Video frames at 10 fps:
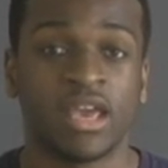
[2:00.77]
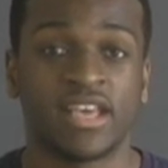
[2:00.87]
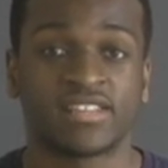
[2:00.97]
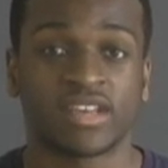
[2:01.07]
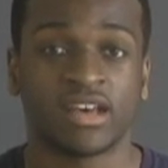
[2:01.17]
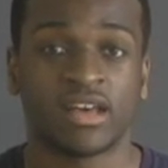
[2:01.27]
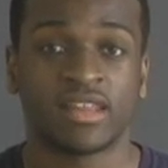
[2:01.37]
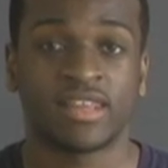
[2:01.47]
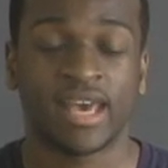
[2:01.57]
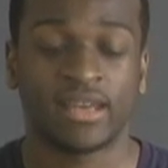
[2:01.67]
is
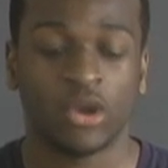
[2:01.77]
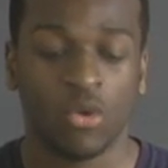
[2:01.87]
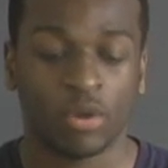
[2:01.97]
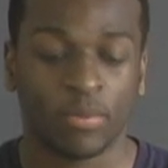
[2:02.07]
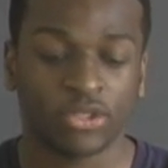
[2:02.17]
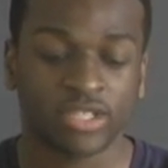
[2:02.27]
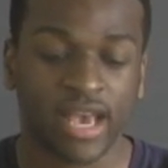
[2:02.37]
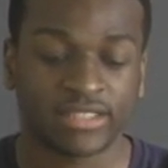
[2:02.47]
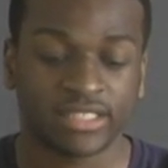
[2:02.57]
that when a person has a